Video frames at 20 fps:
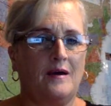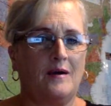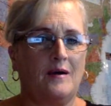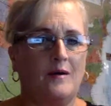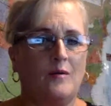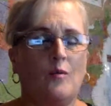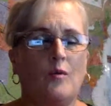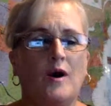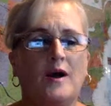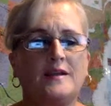
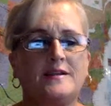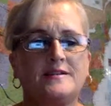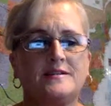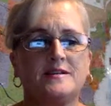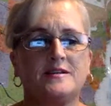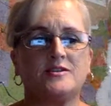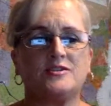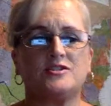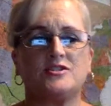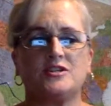What
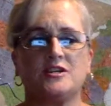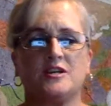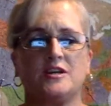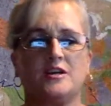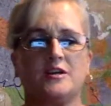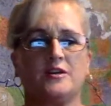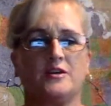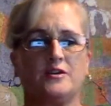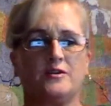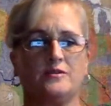did she
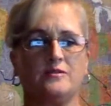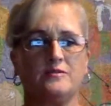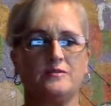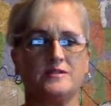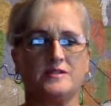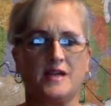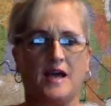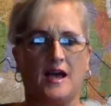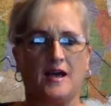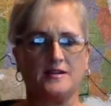
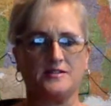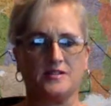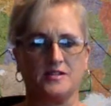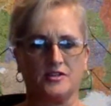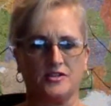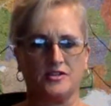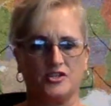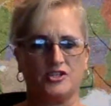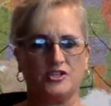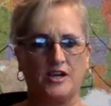use as a
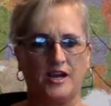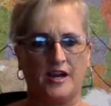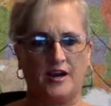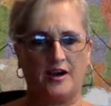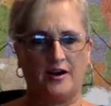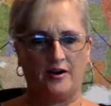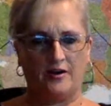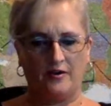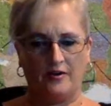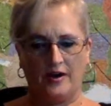
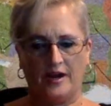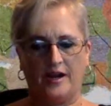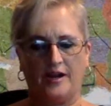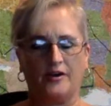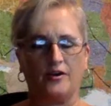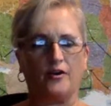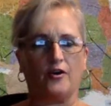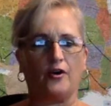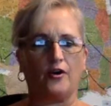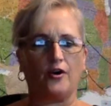chair
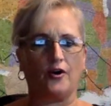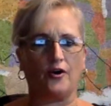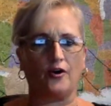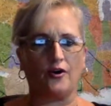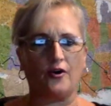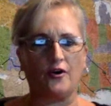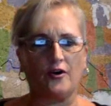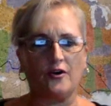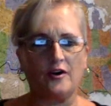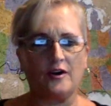in
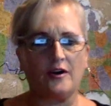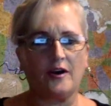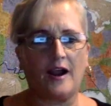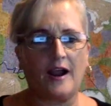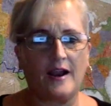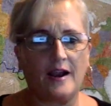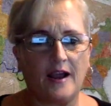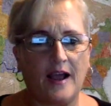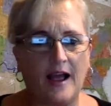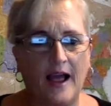her
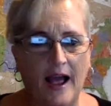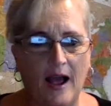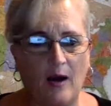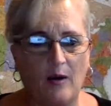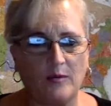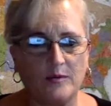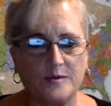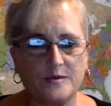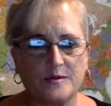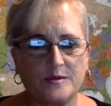
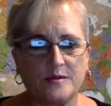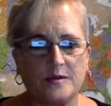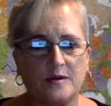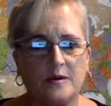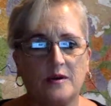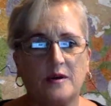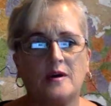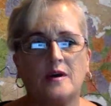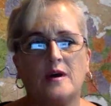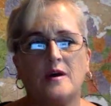house?
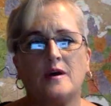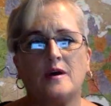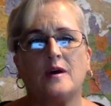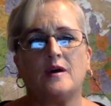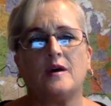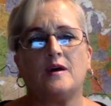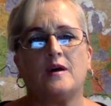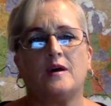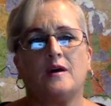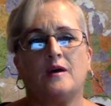
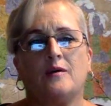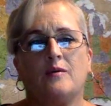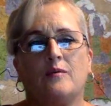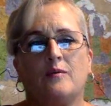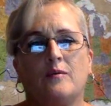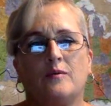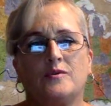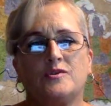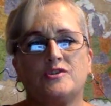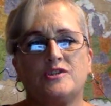
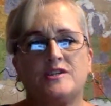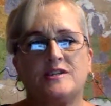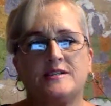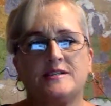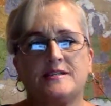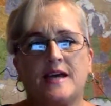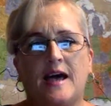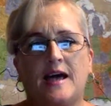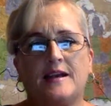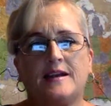She
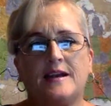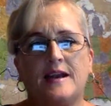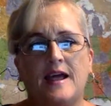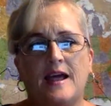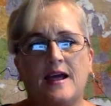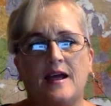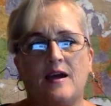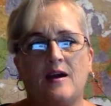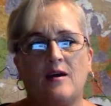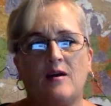sat
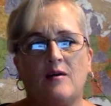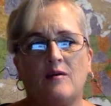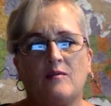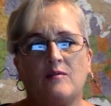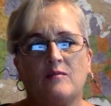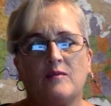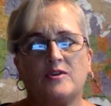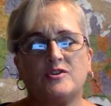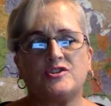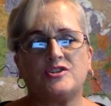
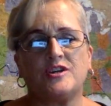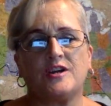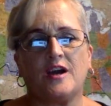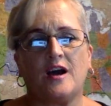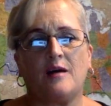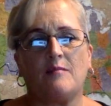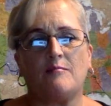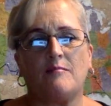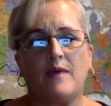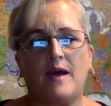down when she
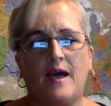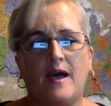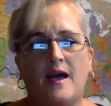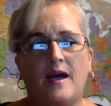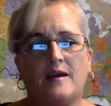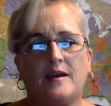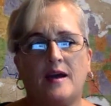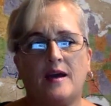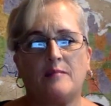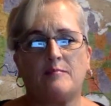got
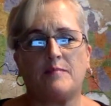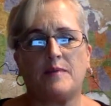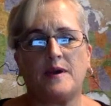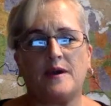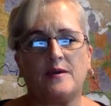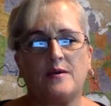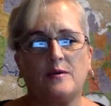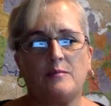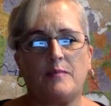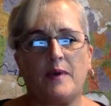mad at
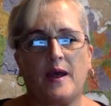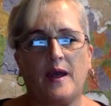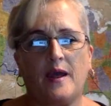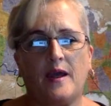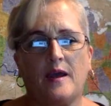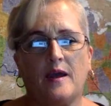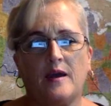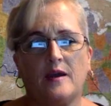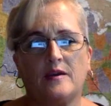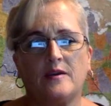Peter
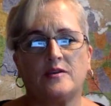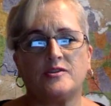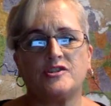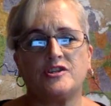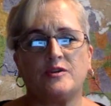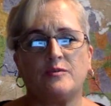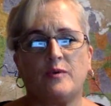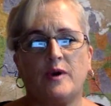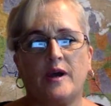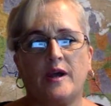Pan.
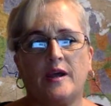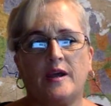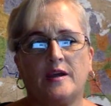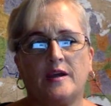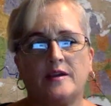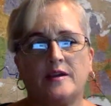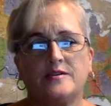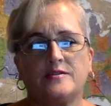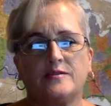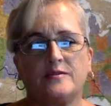She went
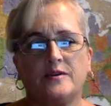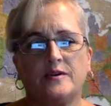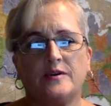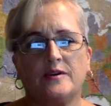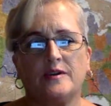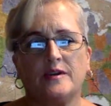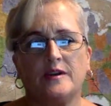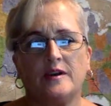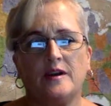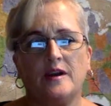into her
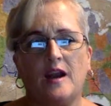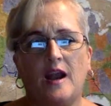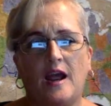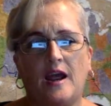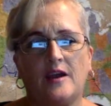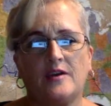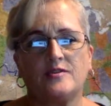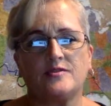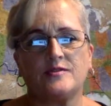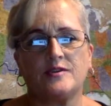little
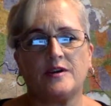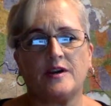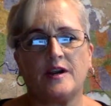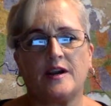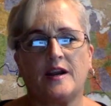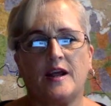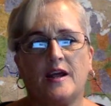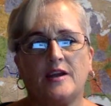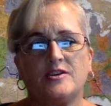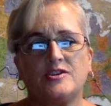lantern
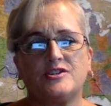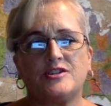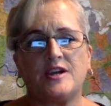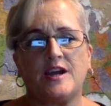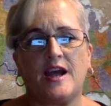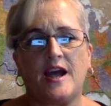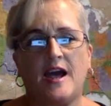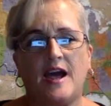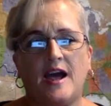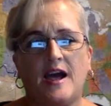and she
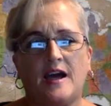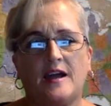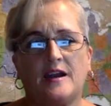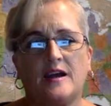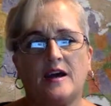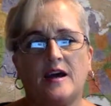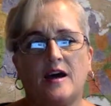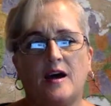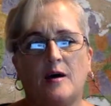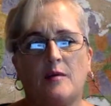had
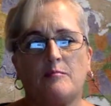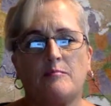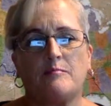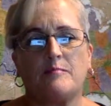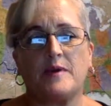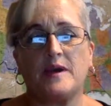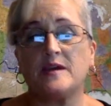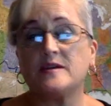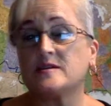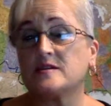a
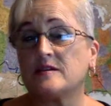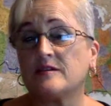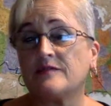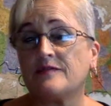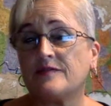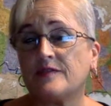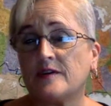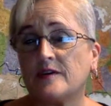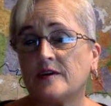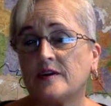piece of
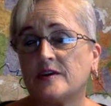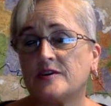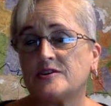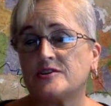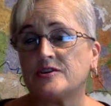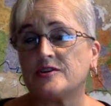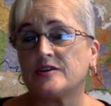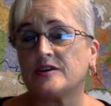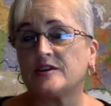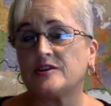
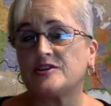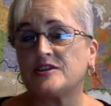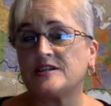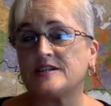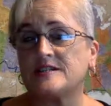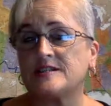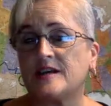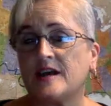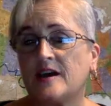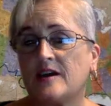furniture that she
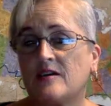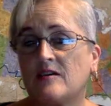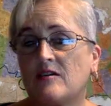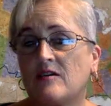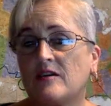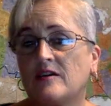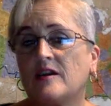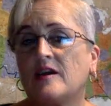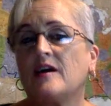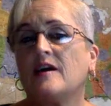sat
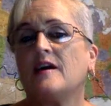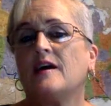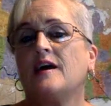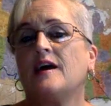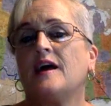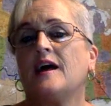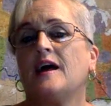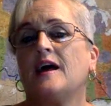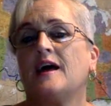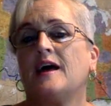on.
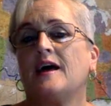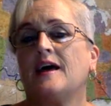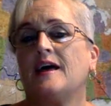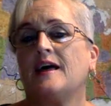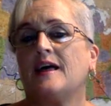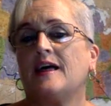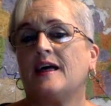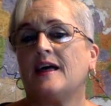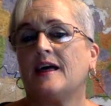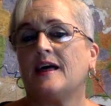
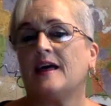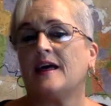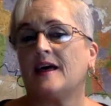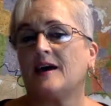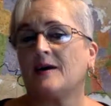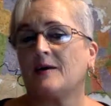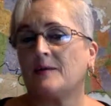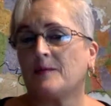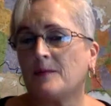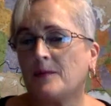
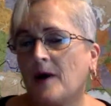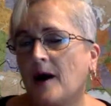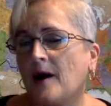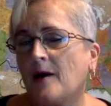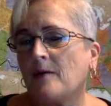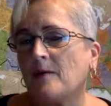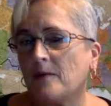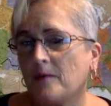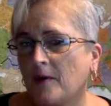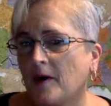
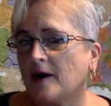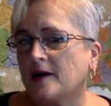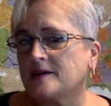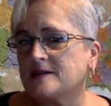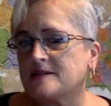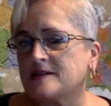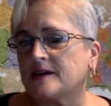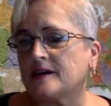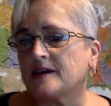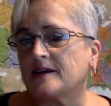What
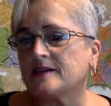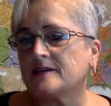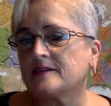was it?